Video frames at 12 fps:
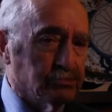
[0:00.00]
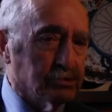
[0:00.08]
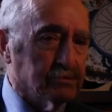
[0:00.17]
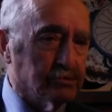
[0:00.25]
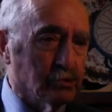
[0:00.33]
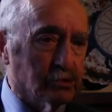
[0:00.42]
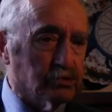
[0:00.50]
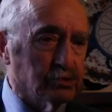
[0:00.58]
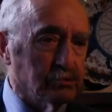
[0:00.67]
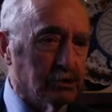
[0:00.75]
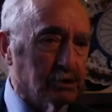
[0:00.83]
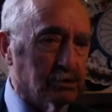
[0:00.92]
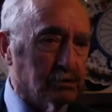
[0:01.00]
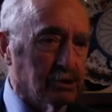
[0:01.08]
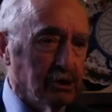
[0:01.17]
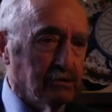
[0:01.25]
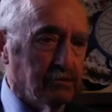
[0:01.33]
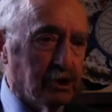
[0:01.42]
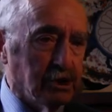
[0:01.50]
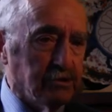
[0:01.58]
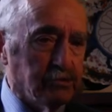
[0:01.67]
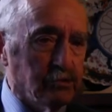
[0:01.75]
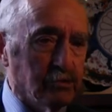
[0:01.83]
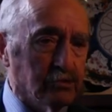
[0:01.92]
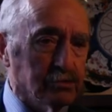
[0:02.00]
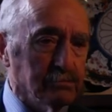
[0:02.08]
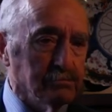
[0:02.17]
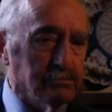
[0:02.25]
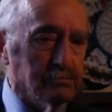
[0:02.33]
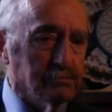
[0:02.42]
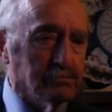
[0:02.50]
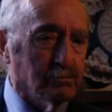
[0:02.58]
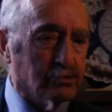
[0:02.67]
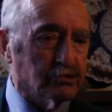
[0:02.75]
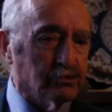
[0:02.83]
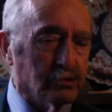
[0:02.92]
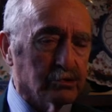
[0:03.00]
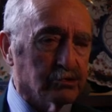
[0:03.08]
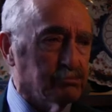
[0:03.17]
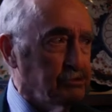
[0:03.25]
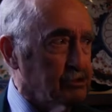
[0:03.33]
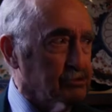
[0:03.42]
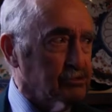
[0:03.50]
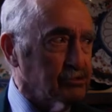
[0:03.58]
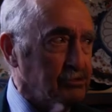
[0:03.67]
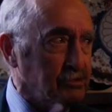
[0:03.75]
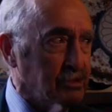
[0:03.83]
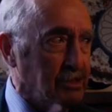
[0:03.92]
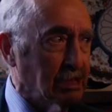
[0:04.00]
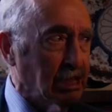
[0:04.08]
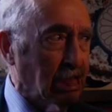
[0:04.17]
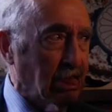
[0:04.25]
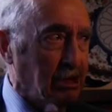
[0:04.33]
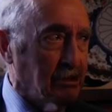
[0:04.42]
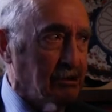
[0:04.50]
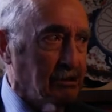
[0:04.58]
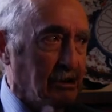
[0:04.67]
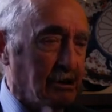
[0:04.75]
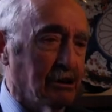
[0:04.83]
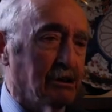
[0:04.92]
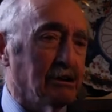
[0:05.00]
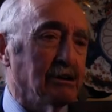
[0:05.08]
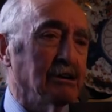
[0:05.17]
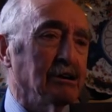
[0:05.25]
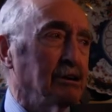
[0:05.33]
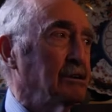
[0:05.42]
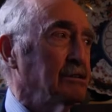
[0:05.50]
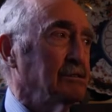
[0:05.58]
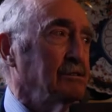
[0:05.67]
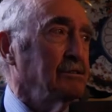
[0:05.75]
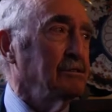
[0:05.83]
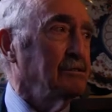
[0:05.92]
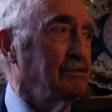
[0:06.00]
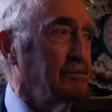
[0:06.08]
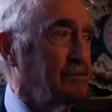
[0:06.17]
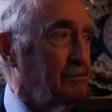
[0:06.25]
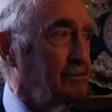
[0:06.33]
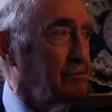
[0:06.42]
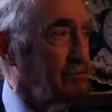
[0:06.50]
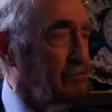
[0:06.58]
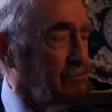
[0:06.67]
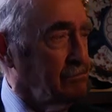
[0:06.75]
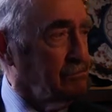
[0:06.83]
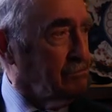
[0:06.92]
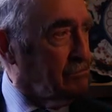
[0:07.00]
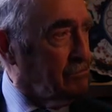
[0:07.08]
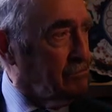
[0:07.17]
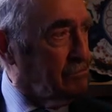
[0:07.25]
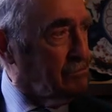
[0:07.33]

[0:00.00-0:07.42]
that, of course, there weren't very few of them were Scots speakers. Yes. But the recognition that in